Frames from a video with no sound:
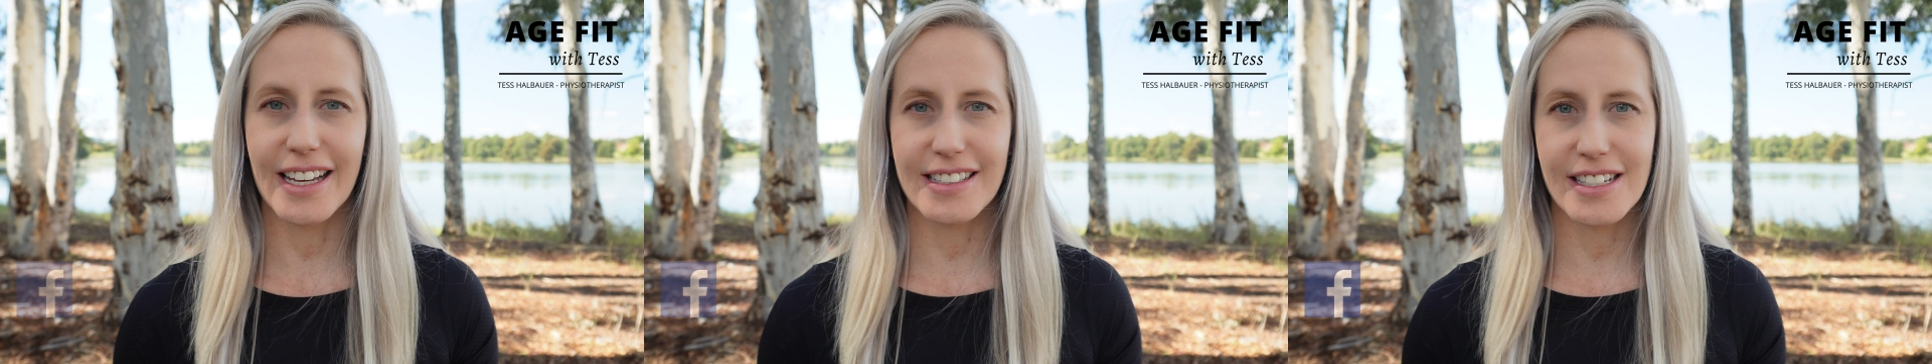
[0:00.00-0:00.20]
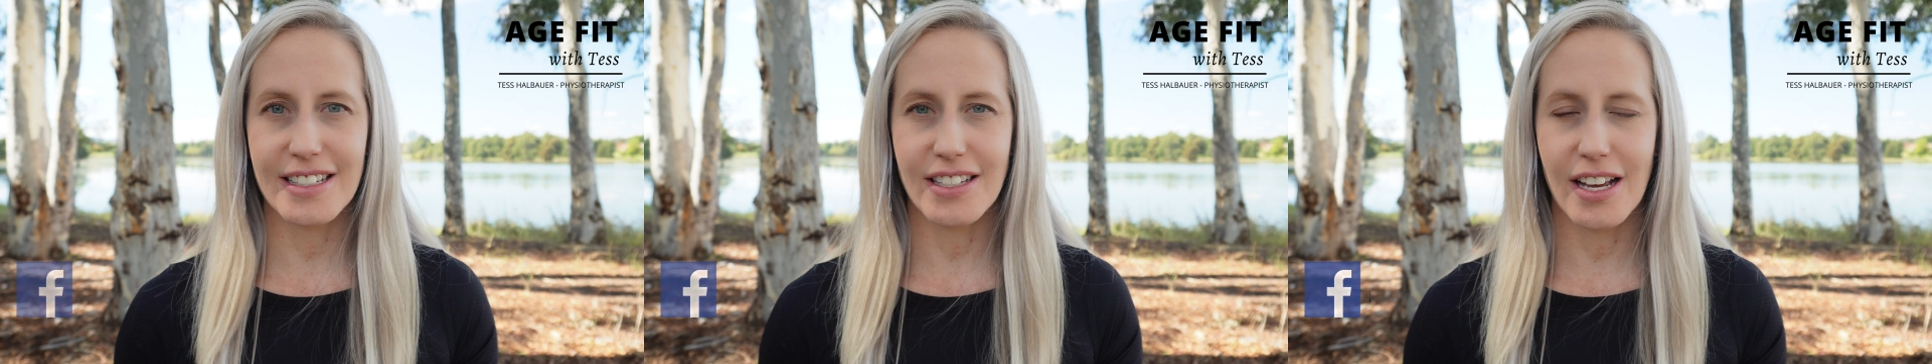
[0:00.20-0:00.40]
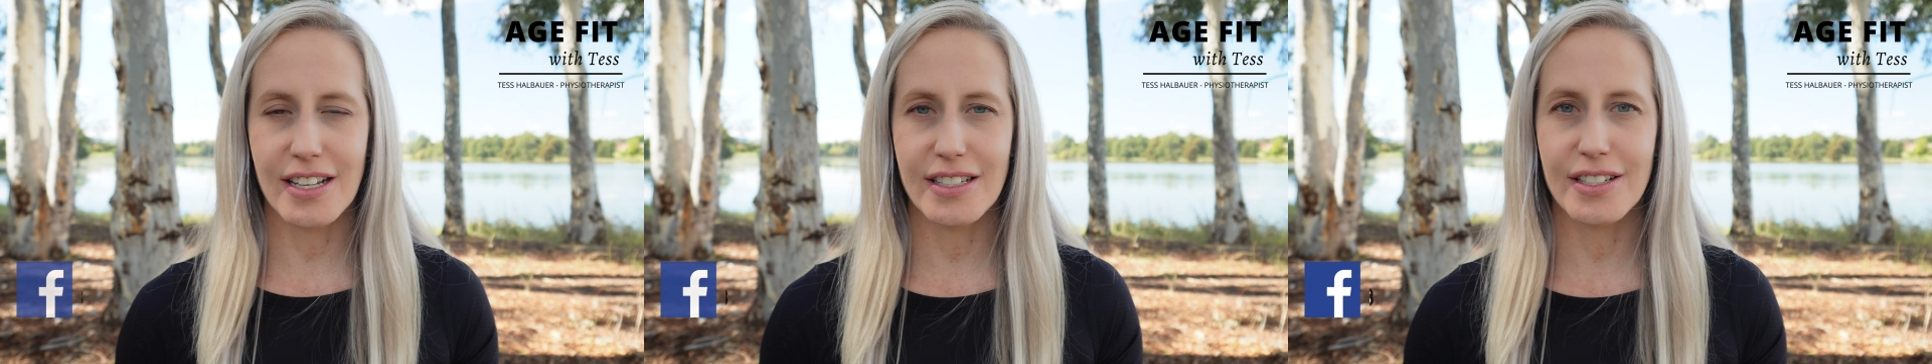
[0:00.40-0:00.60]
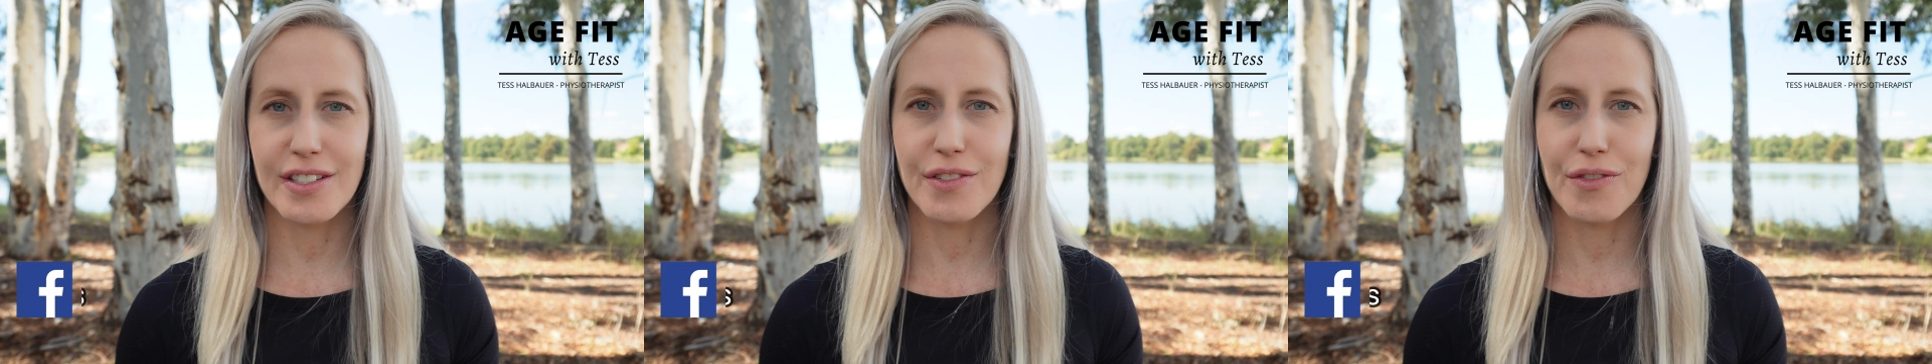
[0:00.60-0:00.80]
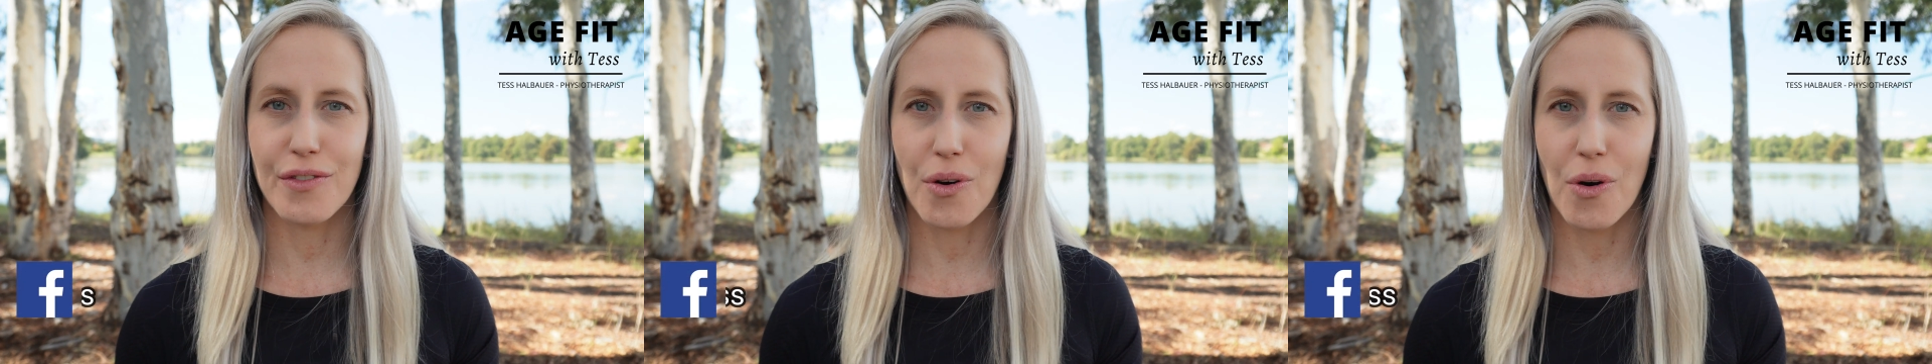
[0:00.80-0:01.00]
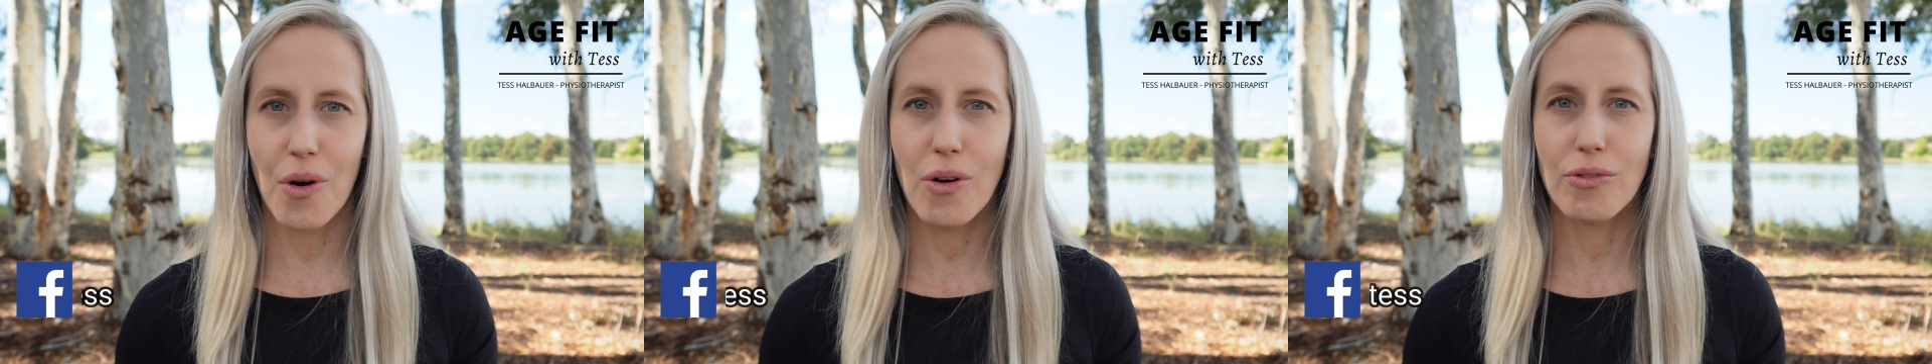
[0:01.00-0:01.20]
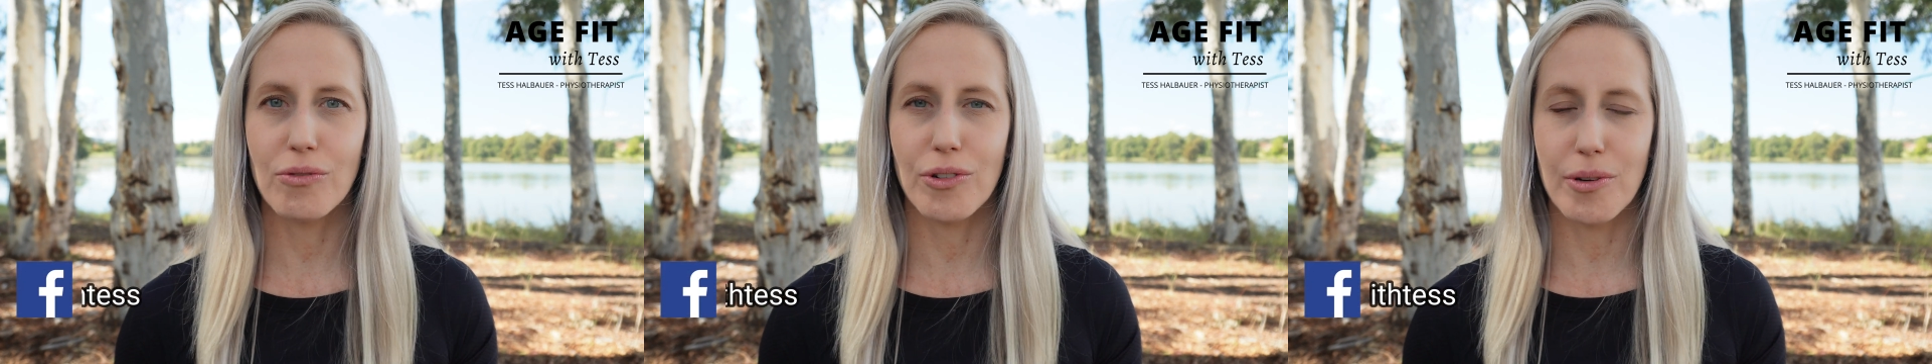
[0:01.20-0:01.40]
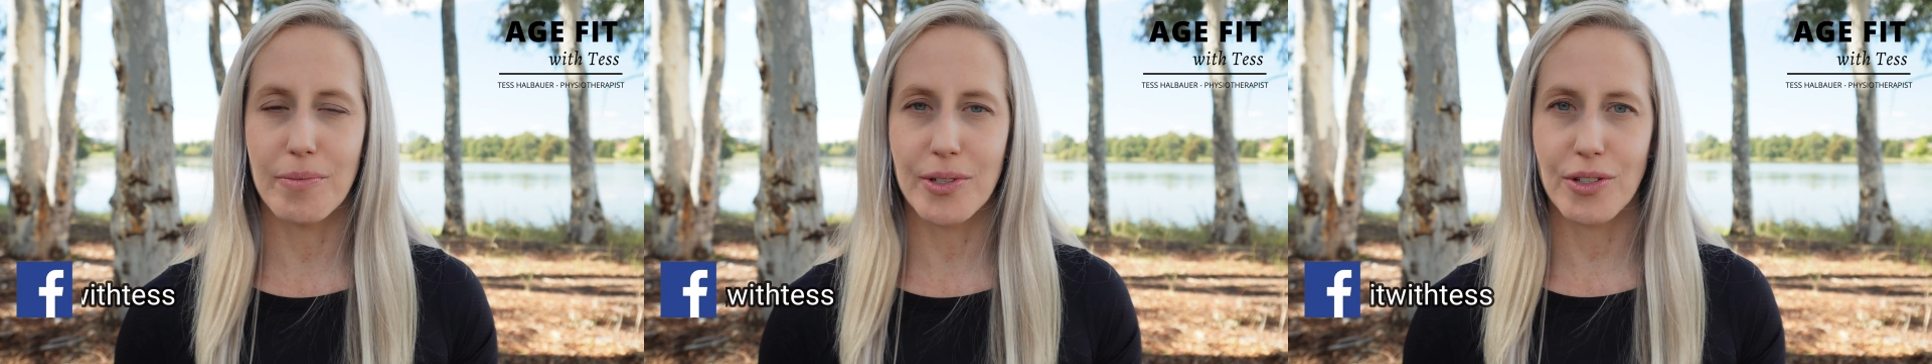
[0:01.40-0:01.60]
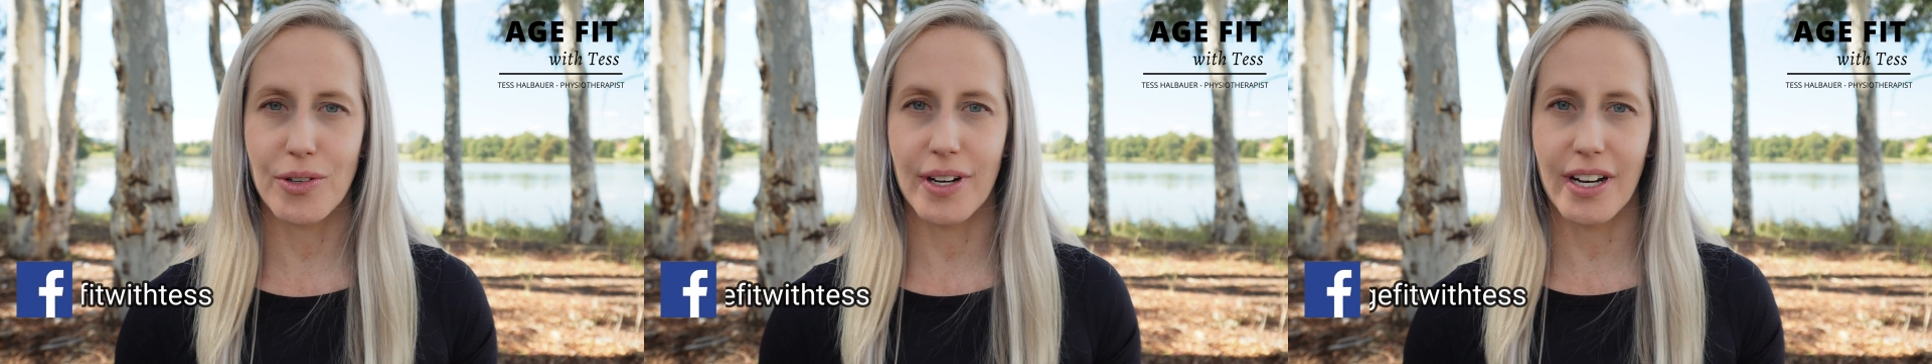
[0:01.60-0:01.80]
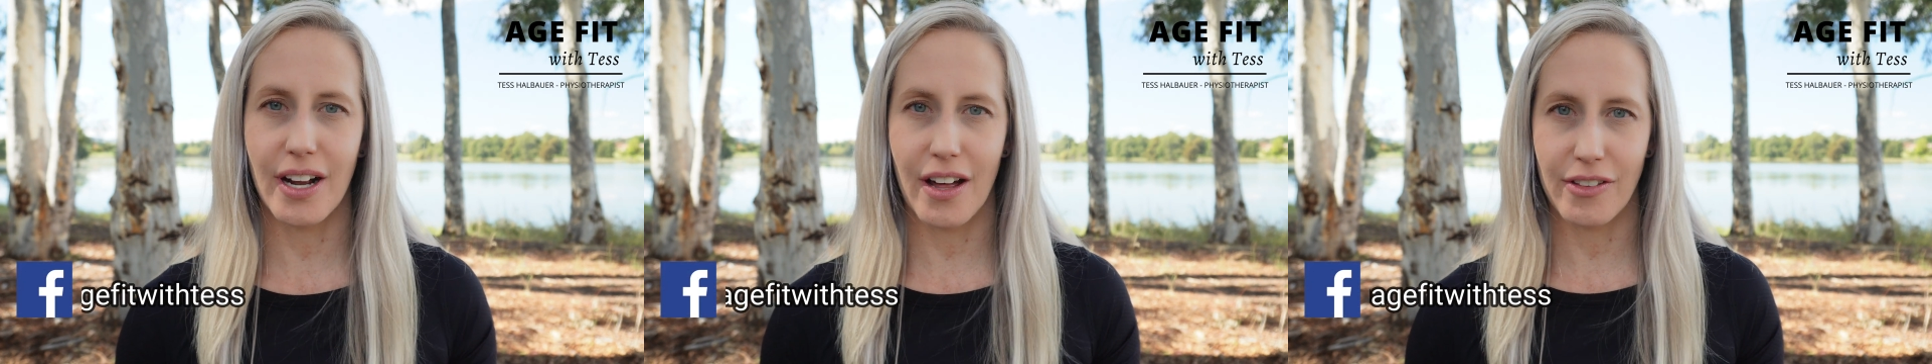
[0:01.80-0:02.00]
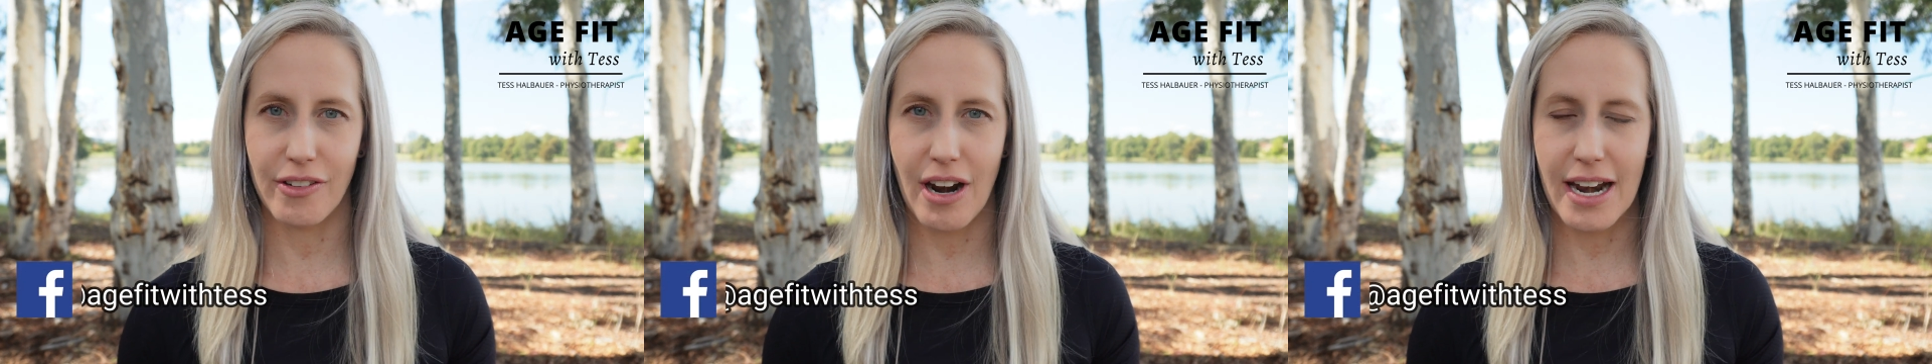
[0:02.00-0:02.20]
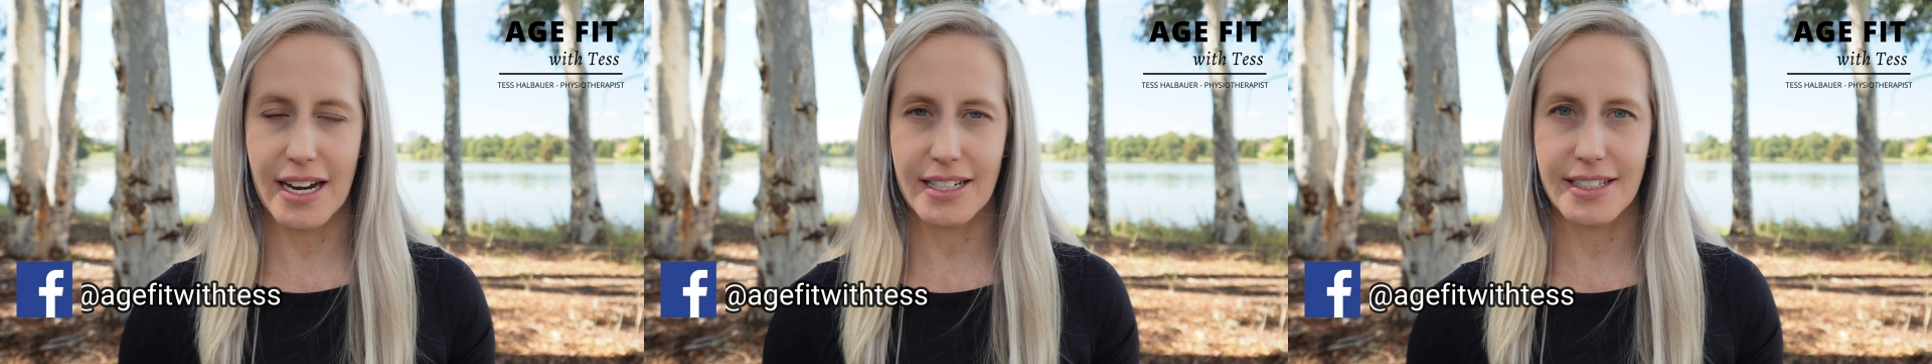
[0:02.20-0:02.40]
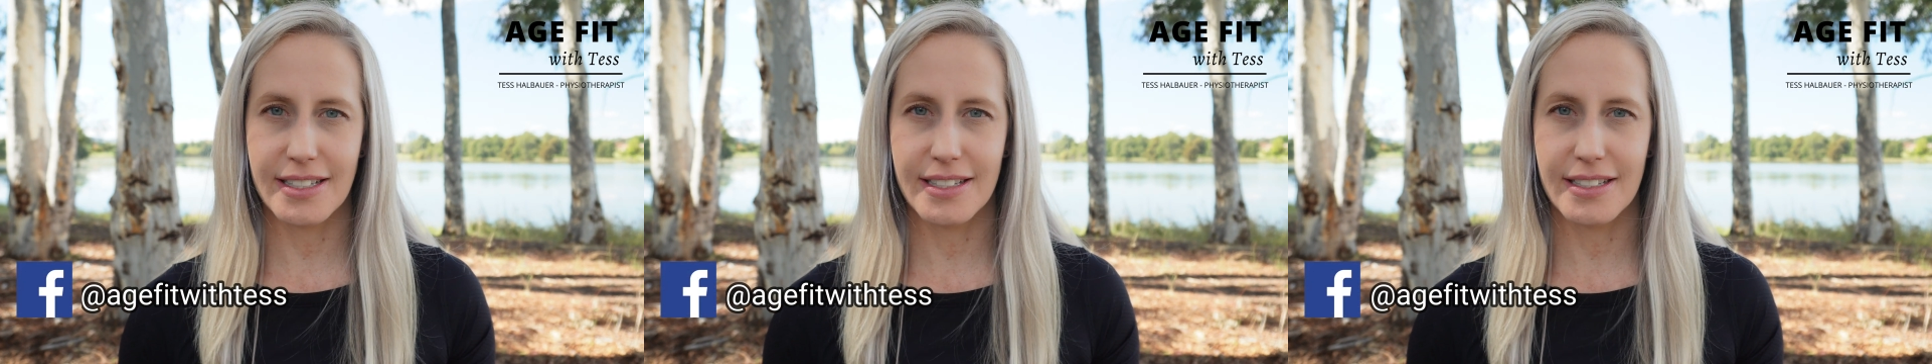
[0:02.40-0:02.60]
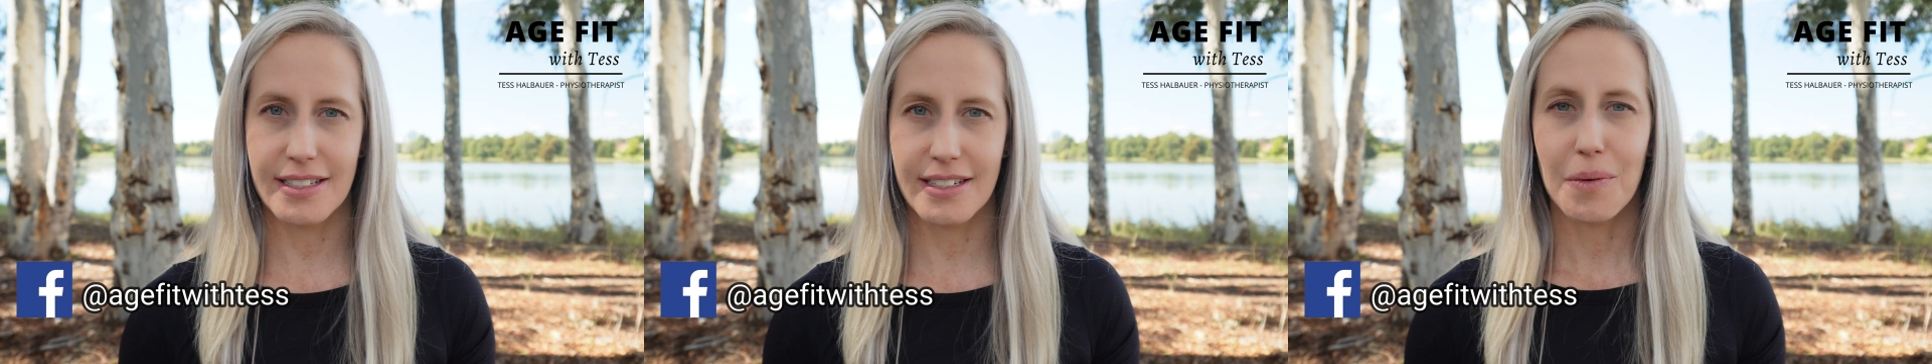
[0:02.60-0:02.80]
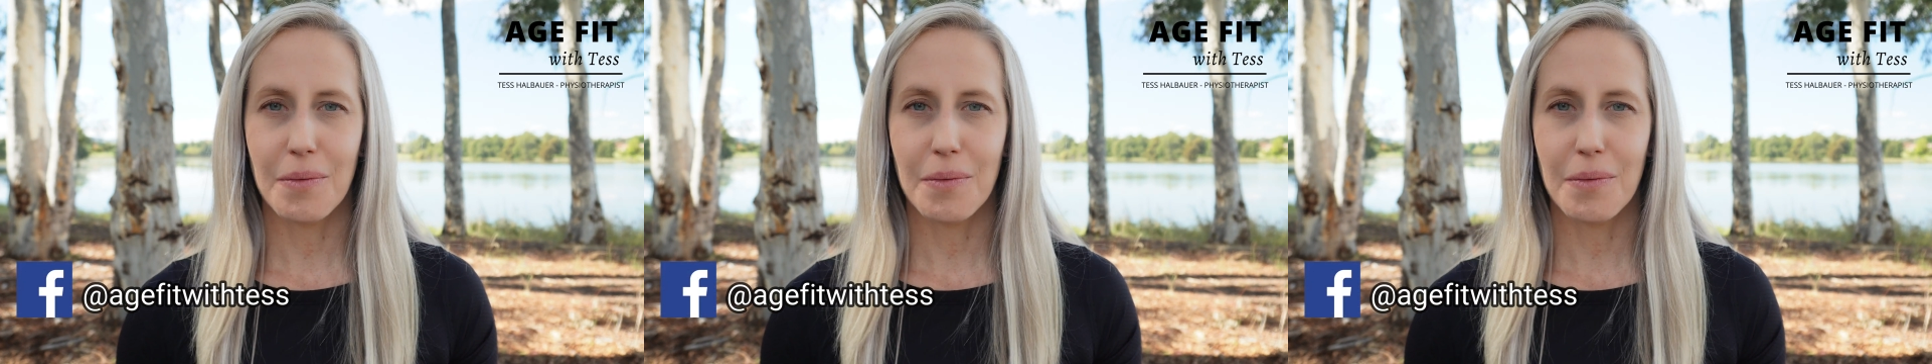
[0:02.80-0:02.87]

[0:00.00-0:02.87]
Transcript: exercises for rheumatoid arthritis.